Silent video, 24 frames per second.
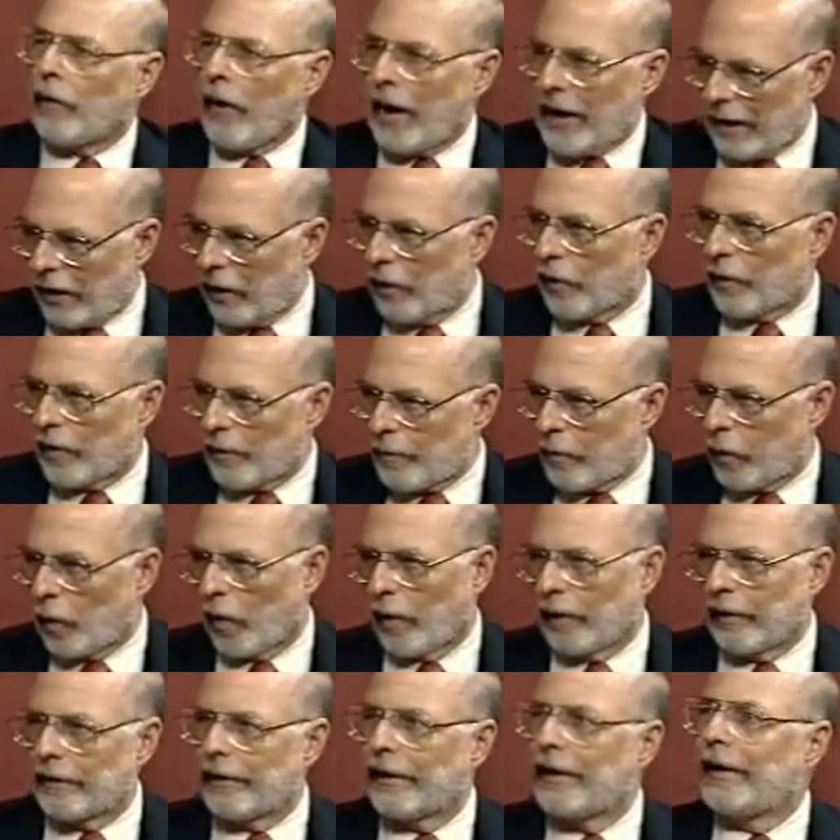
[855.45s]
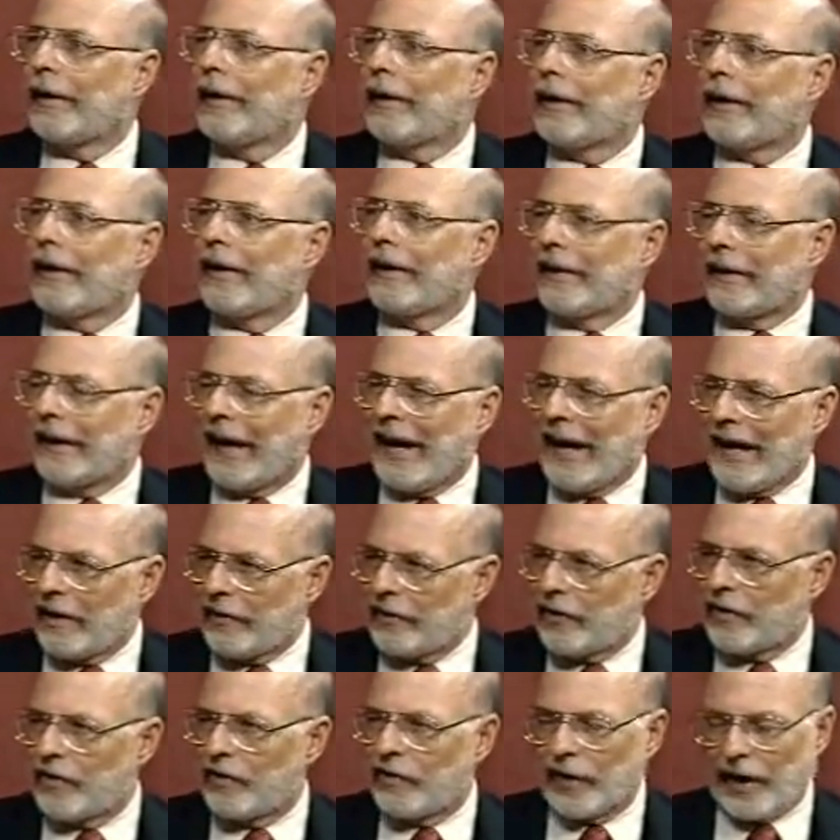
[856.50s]
writing a report, and had
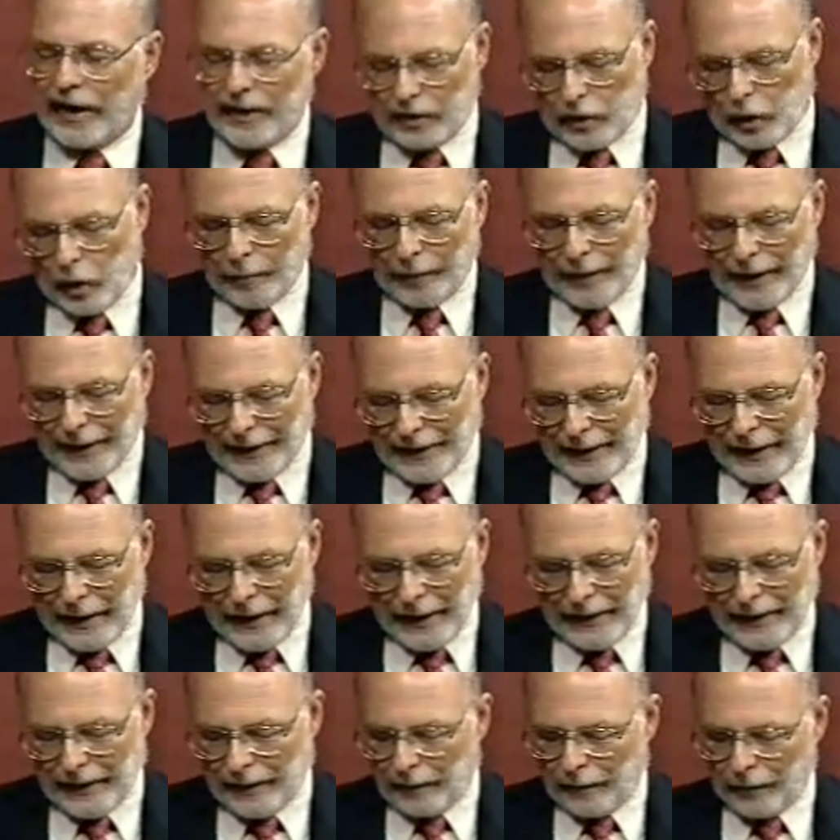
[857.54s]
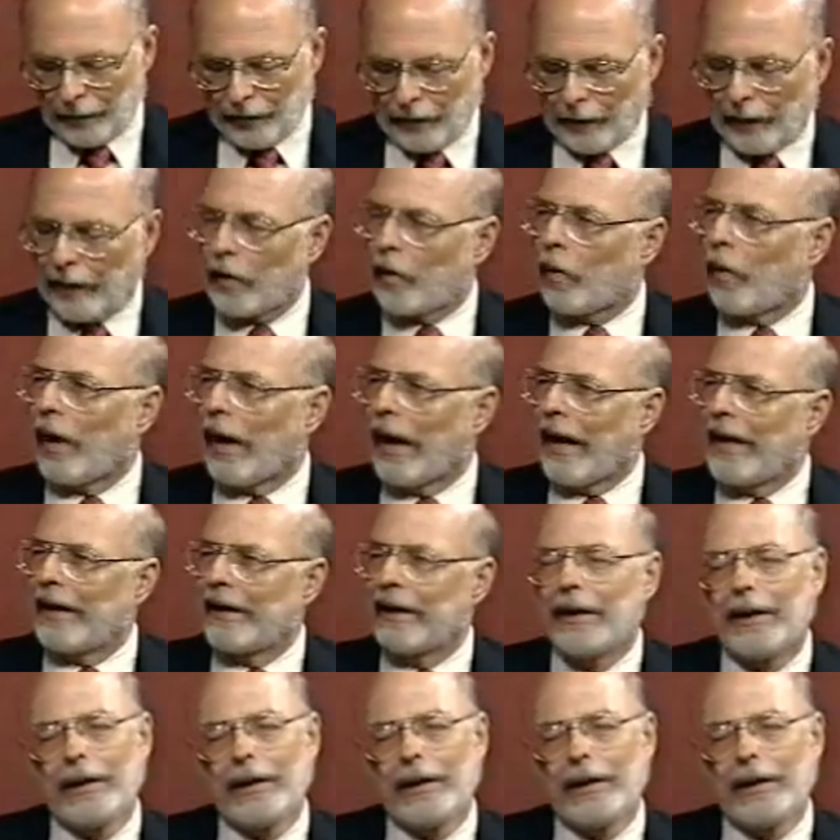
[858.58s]
his inside dome light on, and it was very quiet.